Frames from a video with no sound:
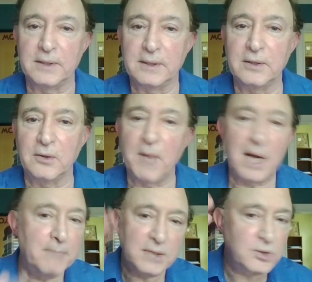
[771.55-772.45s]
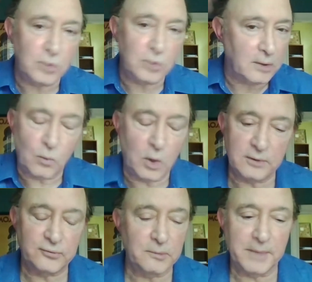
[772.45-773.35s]
You know, my mentor,
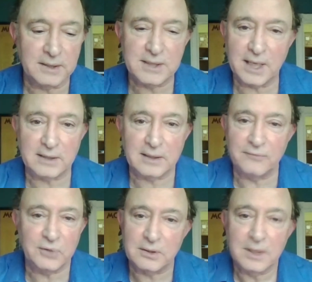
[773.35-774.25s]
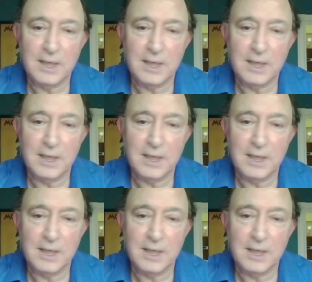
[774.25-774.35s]
wonderful man, Ted Levitt,